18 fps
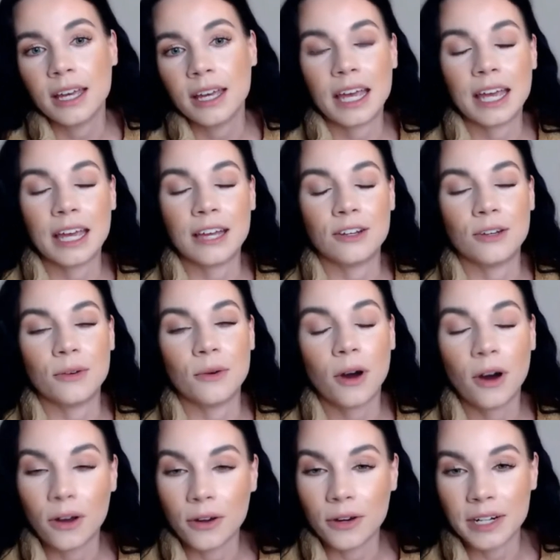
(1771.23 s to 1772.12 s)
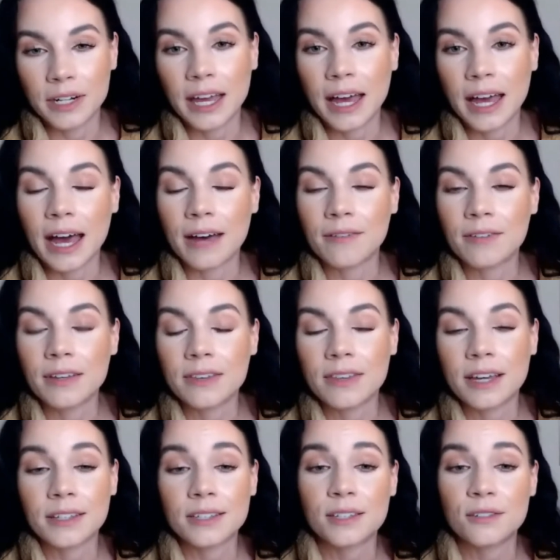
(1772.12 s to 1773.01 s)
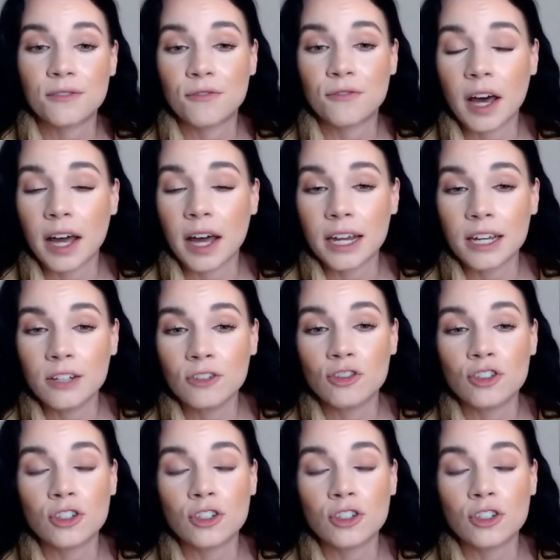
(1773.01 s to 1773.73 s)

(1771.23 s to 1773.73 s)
and you already have it, that's fine.